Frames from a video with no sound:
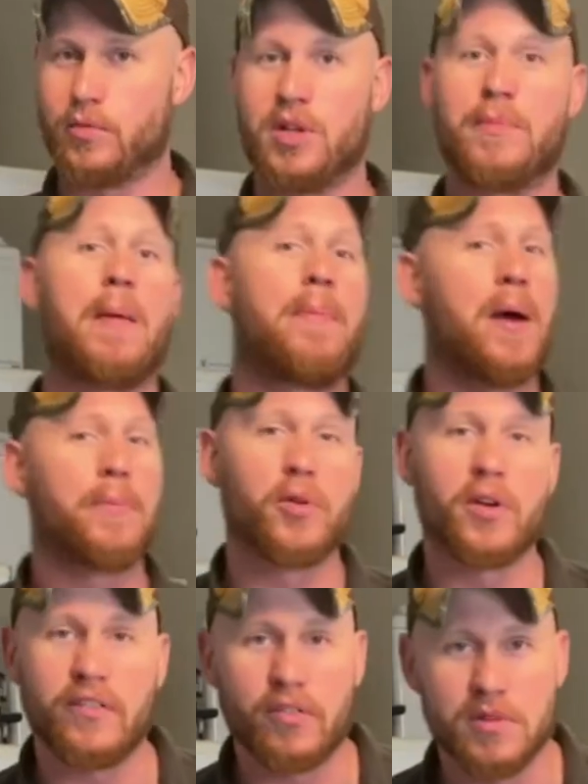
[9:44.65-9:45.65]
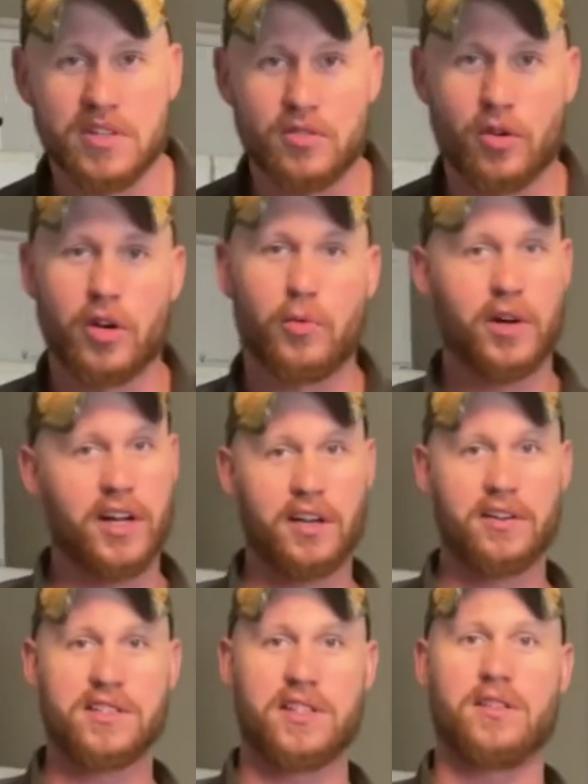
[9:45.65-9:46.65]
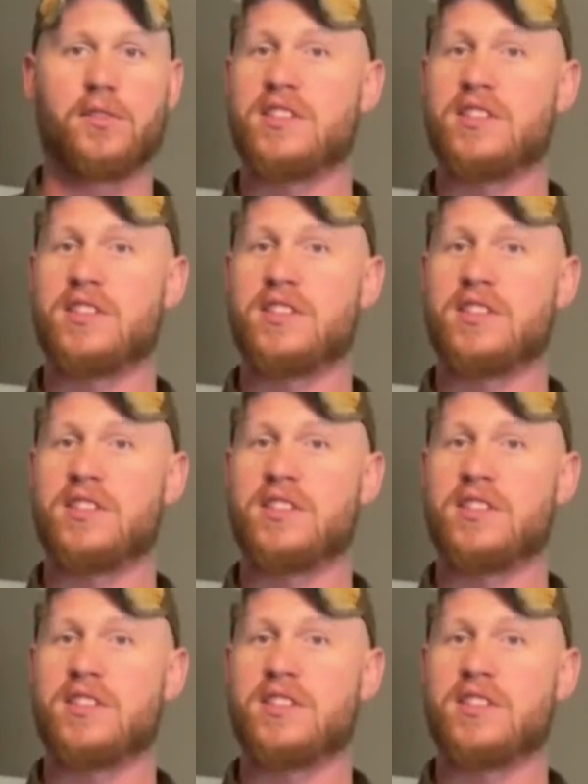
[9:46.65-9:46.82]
When you buy pepperoni from the store, what color is it?